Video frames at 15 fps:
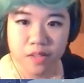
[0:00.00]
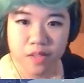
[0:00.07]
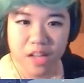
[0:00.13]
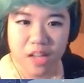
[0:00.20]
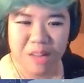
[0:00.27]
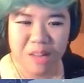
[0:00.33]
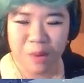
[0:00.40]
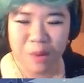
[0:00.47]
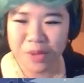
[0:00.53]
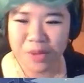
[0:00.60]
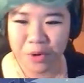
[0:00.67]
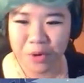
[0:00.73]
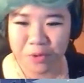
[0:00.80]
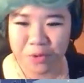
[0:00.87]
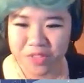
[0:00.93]
And probably
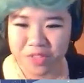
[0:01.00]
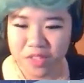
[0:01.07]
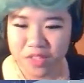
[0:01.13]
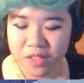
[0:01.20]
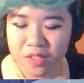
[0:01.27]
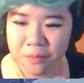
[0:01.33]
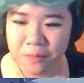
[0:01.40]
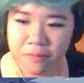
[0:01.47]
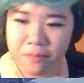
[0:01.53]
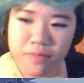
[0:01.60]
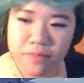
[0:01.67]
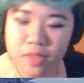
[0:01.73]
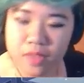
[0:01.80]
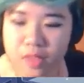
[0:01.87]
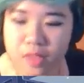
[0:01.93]
old.
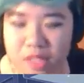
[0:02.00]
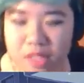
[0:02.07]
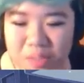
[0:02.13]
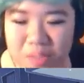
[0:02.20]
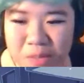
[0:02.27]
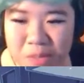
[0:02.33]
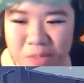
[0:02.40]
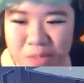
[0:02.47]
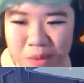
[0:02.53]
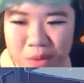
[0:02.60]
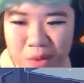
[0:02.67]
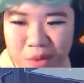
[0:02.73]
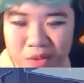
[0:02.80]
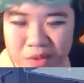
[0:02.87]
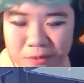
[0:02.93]
This must be
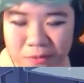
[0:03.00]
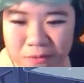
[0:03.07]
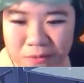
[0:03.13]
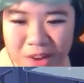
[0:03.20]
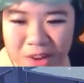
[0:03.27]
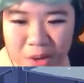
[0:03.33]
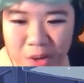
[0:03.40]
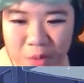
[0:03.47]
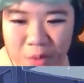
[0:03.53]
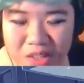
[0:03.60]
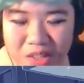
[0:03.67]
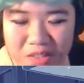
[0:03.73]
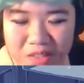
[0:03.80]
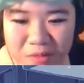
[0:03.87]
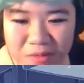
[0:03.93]
where the fire
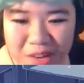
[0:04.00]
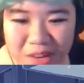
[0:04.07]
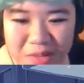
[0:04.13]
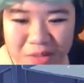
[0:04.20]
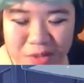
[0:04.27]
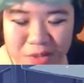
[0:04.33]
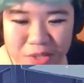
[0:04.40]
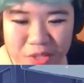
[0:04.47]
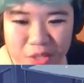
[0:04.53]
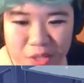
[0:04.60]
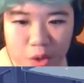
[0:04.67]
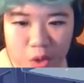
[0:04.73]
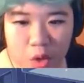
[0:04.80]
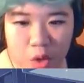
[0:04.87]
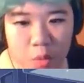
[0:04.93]
was 5 years ago.
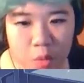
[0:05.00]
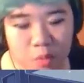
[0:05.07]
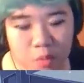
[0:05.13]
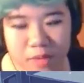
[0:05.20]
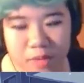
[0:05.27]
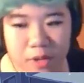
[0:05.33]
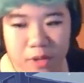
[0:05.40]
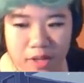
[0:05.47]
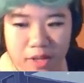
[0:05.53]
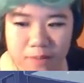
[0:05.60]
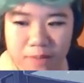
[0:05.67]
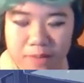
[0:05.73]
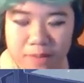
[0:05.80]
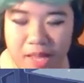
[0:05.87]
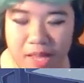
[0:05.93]
Oh, okay.
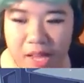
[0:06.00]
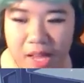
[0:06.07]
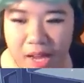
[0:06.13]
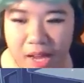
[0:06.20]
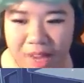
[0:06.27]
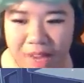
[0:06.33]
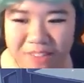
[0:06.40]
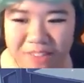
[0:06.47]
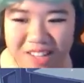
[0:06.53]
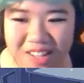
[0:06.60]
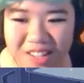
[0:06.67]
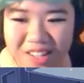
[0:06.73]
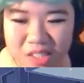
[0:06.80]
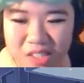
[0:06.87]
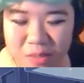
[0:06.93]
I feel like I
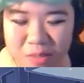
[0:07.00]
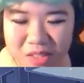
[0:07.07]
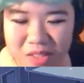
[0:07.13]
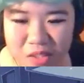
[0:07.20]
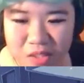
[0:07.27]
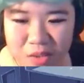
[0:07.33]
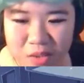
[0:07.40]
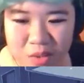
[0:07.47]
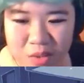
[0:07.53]
can smell the soot